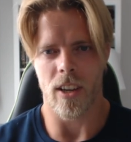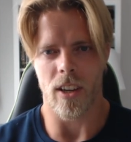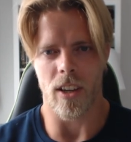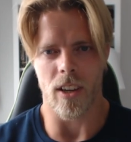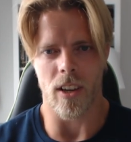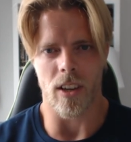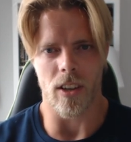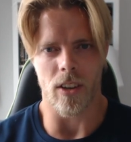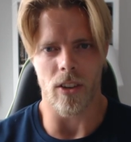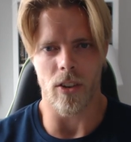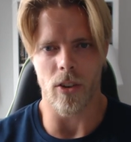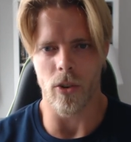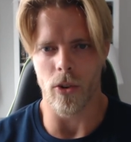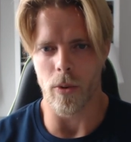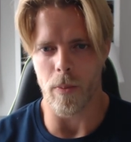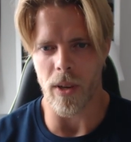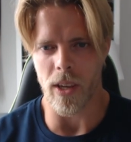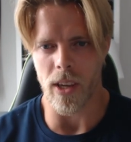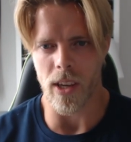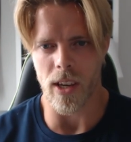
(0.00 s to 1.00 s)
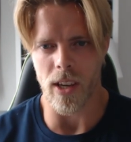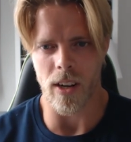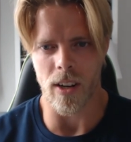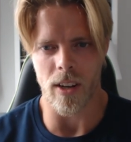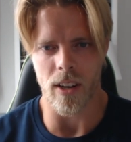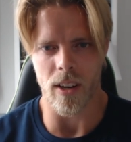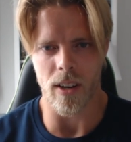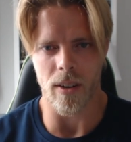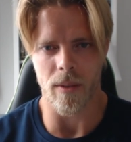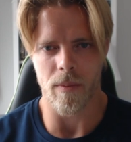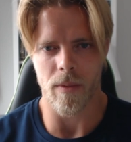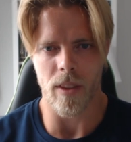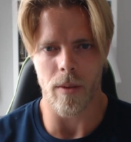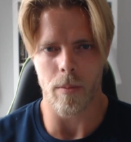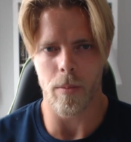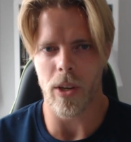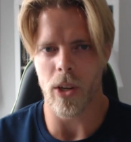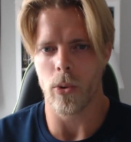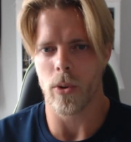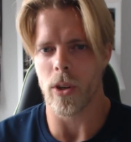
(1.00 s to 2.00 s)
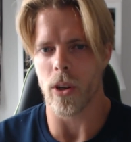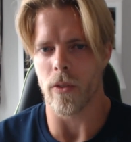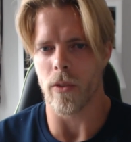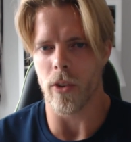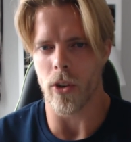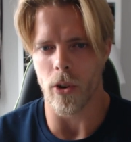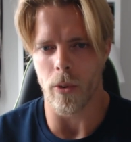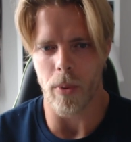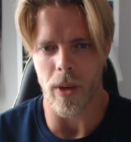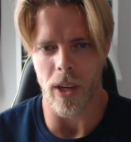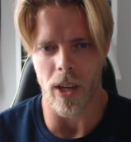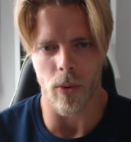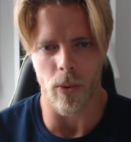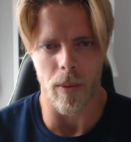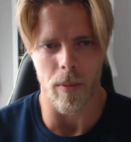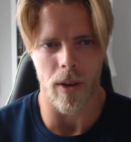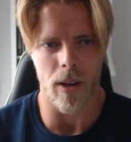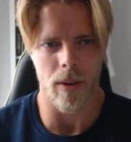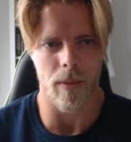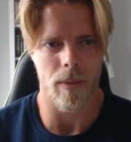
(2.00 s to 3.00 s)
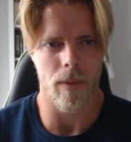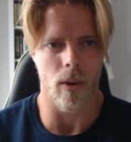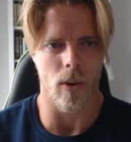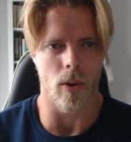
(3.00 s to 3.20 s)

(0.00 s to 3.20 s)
the beauty of European women,